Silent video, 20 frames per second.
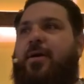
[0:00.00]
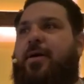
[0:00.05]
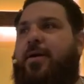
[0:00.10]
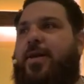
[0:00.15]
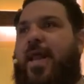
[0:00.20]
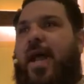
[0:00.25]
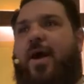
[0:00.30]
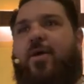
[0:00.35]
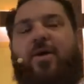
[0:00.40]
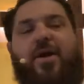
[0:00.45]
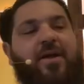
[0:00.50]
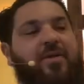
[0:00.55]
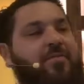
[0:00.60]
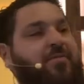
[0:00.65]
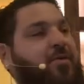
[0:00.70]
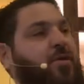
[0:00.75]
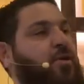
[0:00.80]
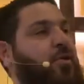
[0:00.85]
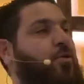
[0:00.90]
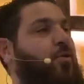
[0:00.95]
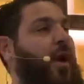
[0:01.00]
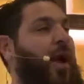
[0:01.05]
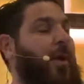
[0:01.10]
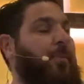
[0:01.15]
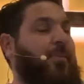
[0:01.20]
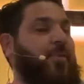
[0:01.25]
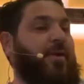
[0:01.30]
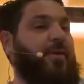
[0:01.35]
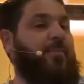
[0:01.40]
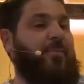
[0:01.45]
Now, if you
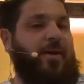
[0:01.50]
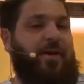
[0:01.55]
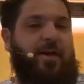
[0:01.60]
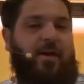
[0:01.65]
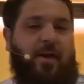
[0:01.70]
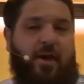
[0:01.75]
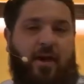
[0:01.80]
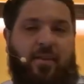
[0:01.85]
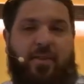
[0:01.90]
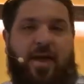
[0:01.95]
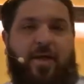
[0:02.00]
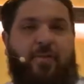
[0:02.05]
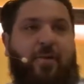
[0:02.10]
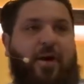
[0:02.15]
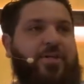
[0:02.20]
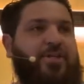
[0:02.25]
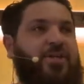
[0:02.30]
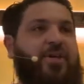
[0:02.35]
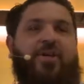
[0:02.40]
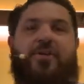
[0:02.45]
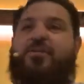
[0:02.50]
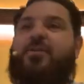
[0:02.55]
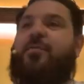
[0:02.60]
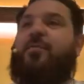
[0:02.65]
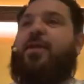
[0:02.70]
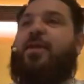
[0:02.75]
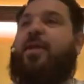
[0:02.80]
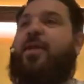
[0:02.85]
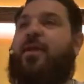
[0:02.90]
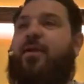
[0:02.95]
happen to be online watching or
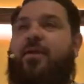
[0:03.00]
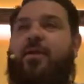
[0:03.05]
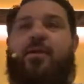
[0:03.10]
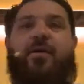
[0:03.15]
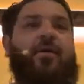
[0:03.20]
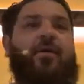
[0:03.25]
somebody here,